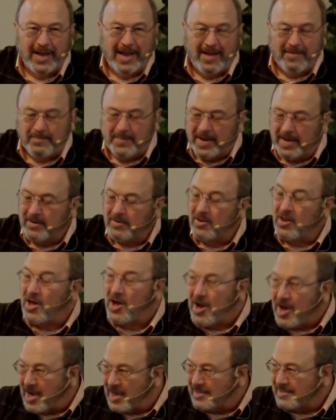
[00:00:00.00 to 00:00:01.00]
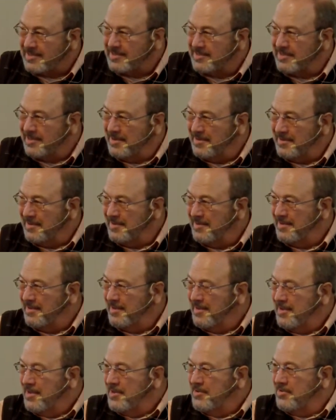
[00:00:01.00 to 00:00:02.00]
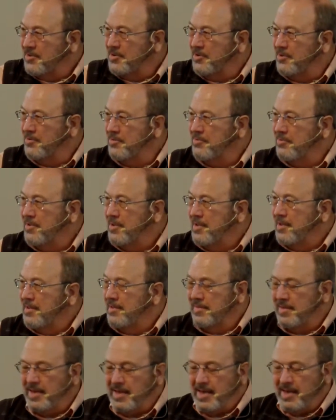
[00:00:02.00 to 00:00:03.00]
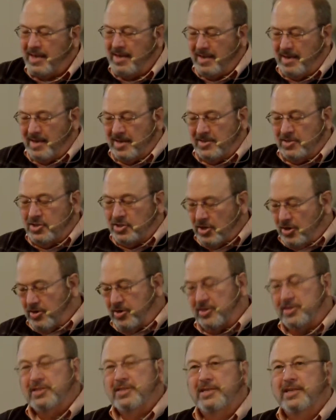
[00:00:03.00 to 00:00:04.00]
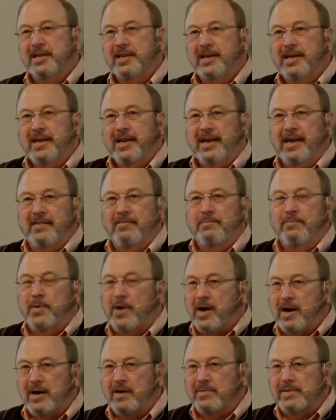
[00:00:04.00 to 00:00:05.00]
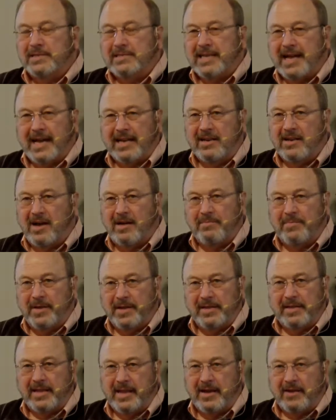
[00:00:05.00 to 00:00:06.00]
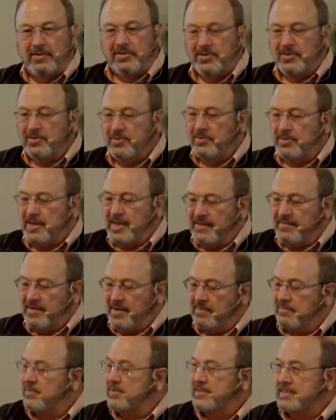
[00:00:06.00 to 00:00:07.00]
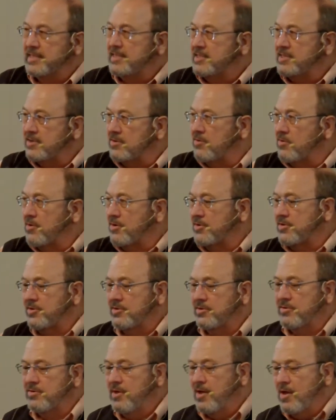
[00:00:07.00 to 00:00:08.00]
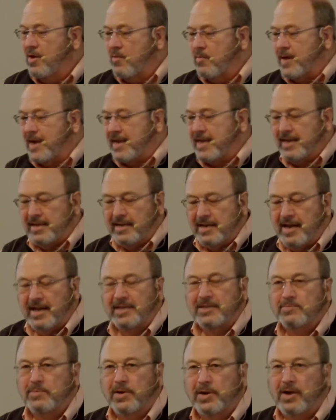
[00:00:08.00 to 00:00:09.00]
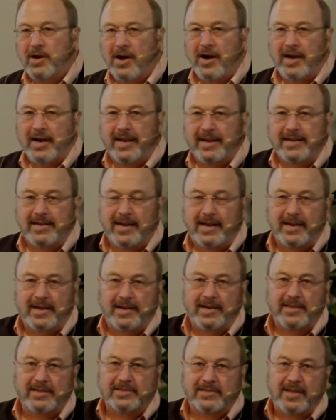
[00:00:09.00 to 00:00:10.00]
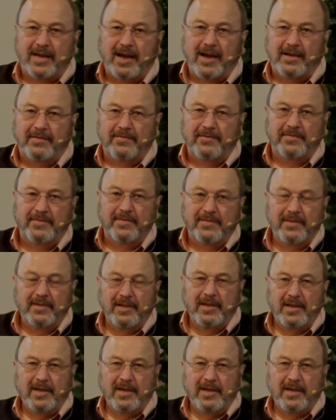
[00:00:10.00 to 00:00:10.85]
could have been lost to the uh, church if Barnabas had not been there to give him position or to recognize what God had done in his life.